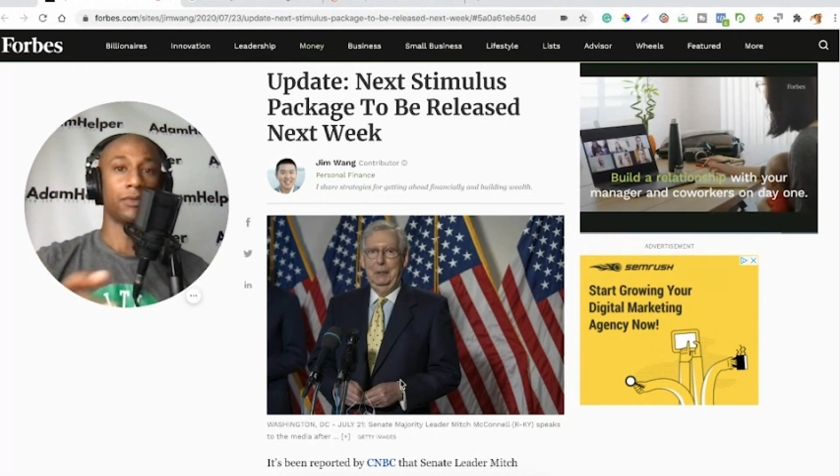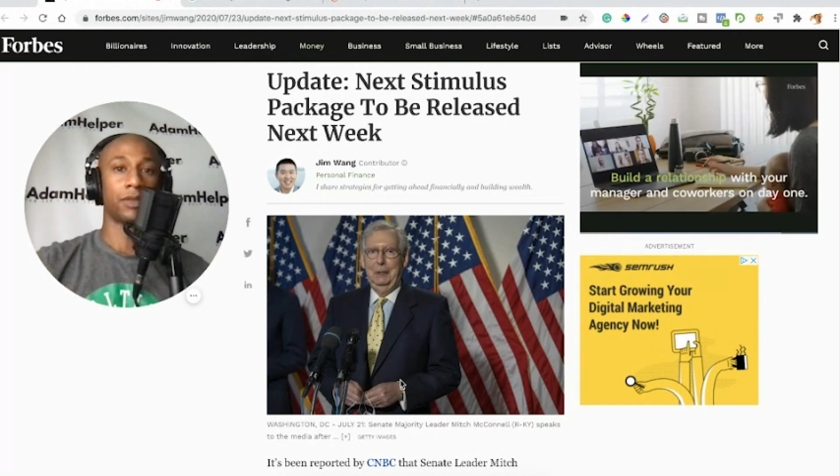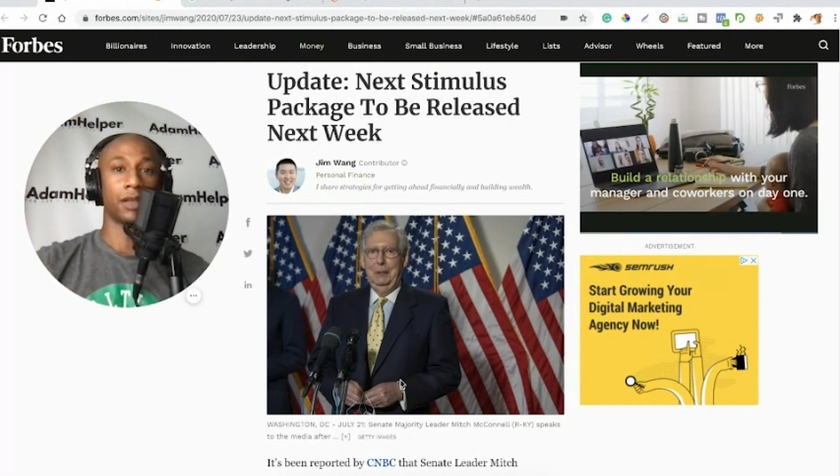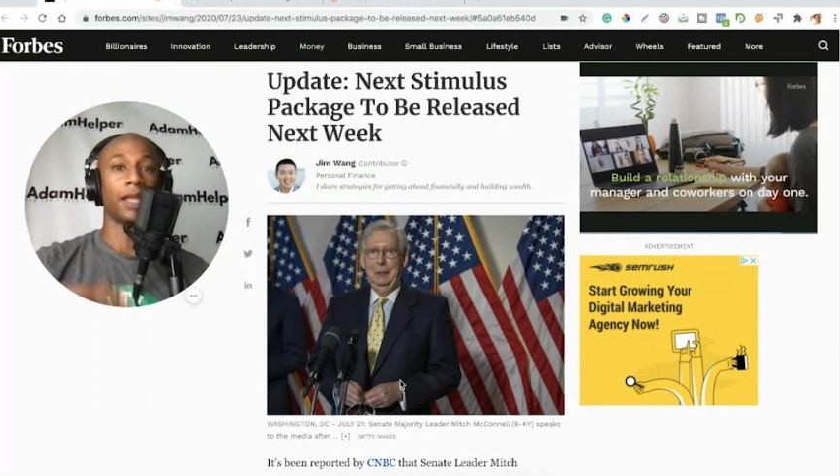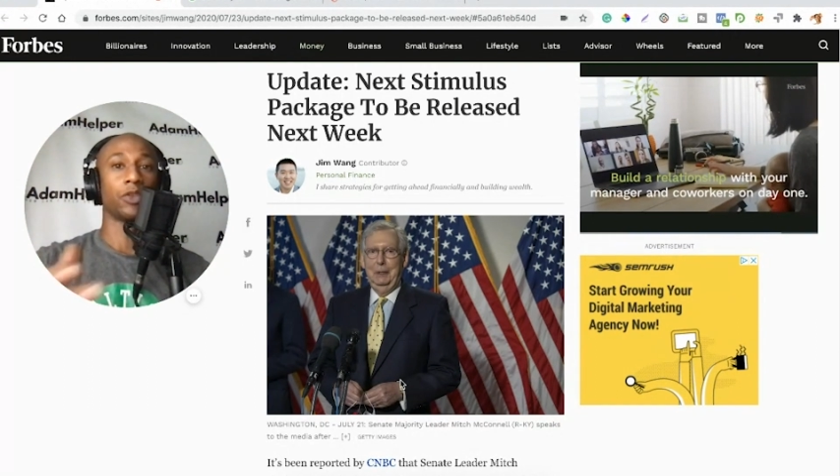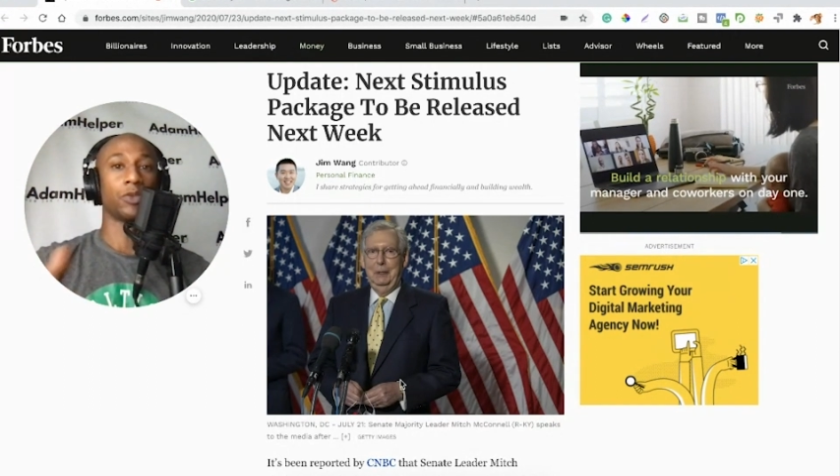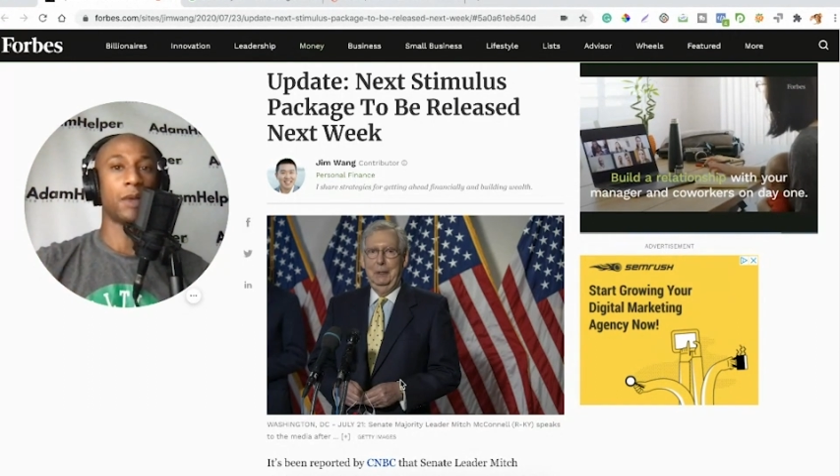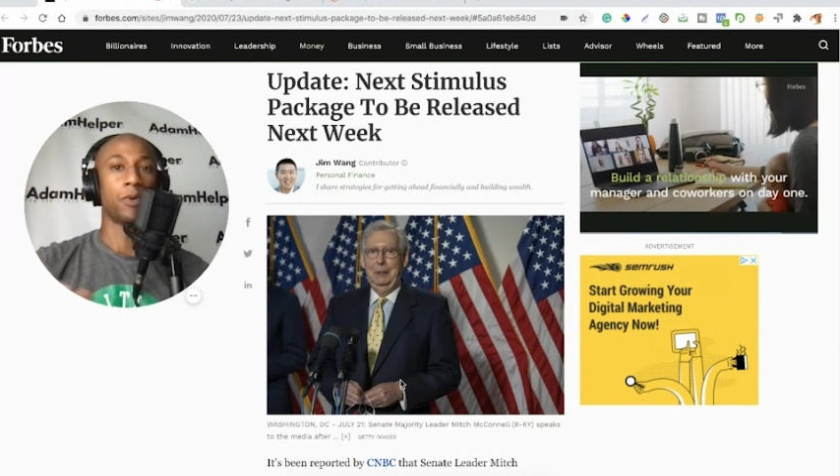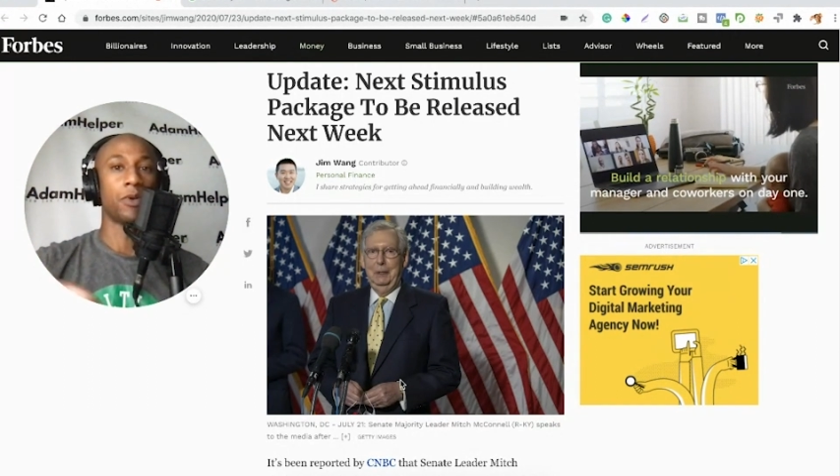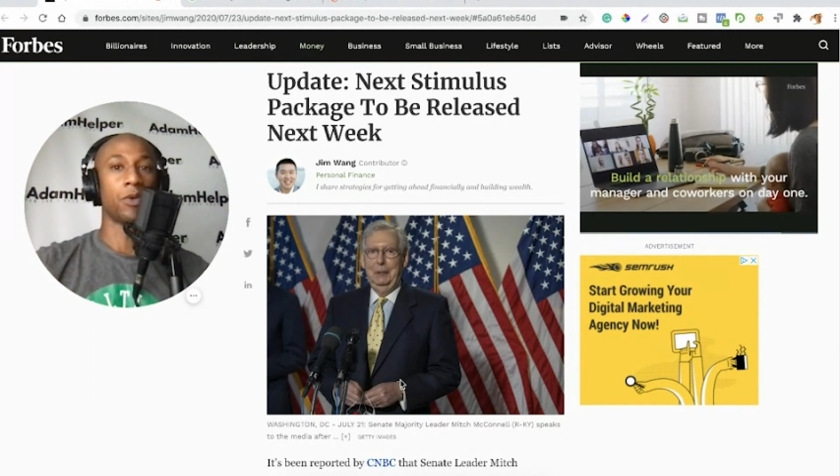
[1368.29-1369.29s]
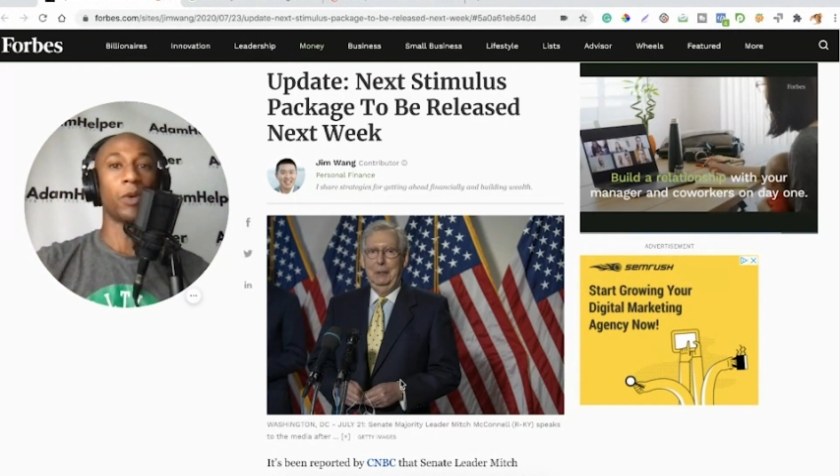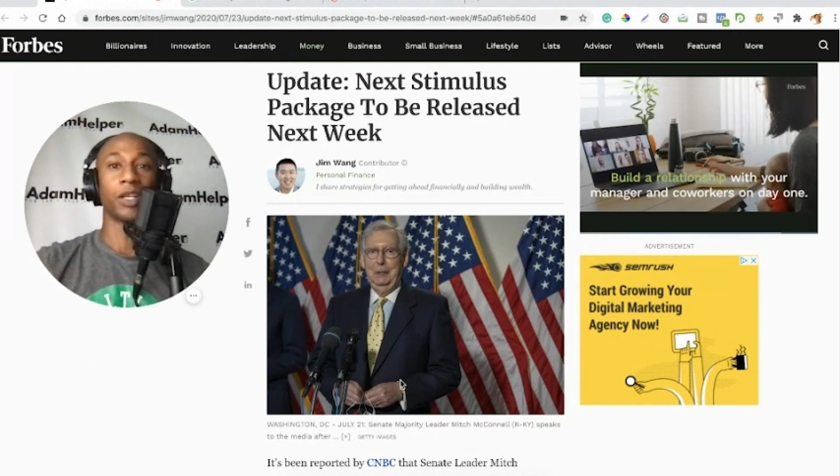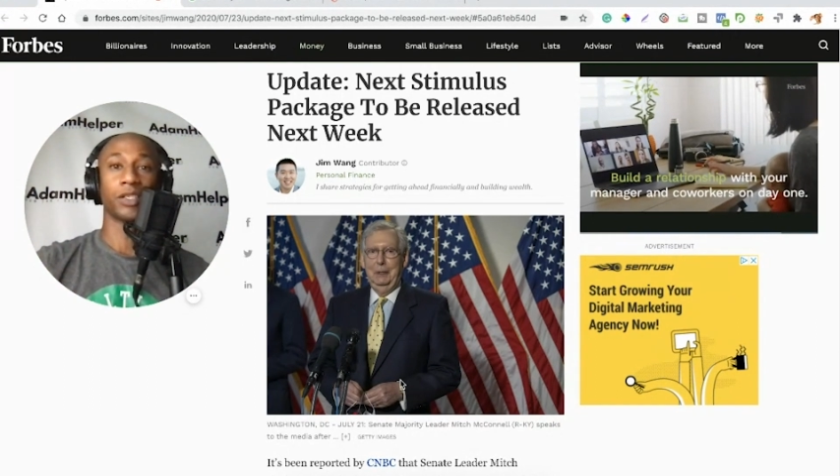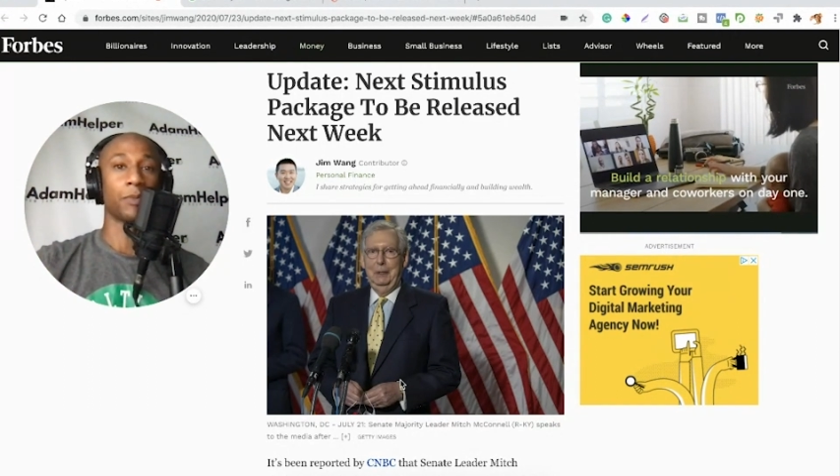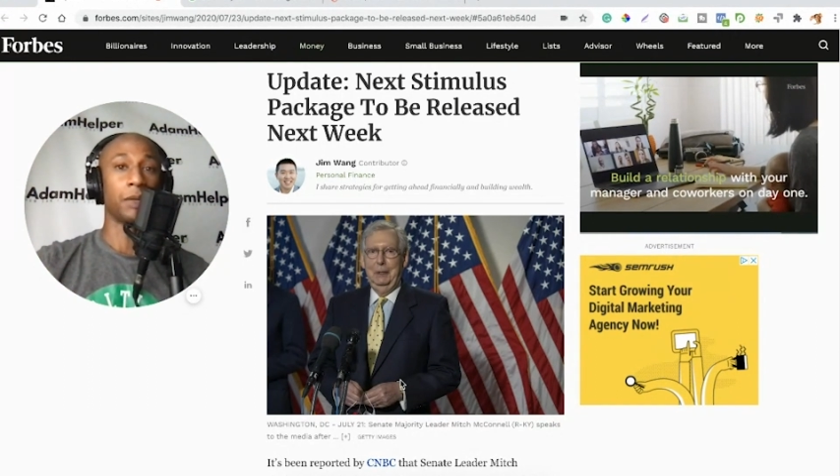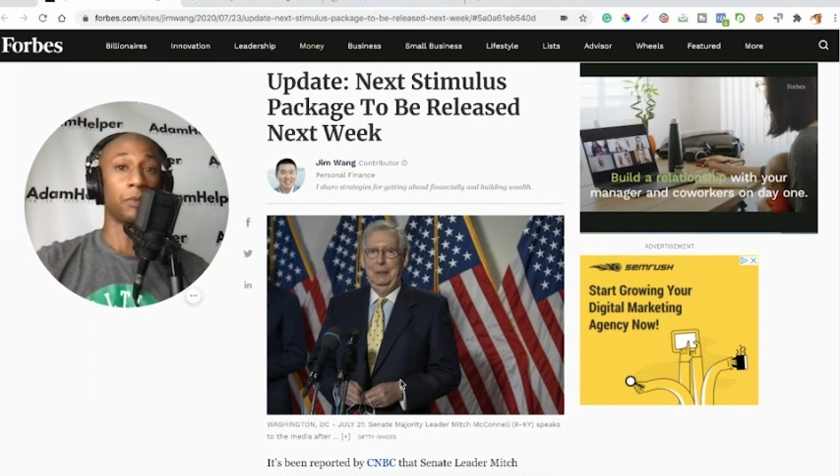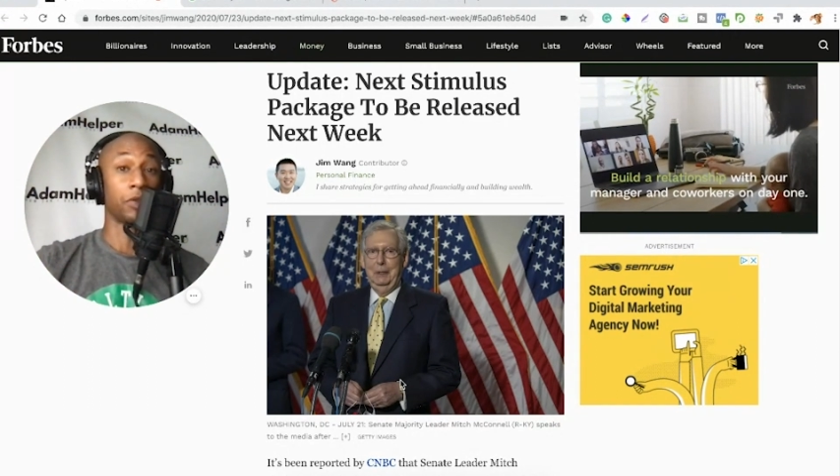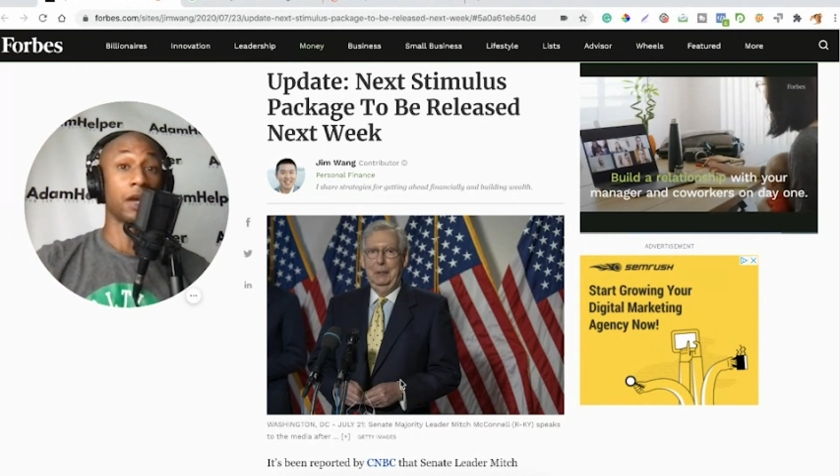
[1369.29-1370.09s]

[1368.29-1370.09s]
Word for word: to let those people know, because some people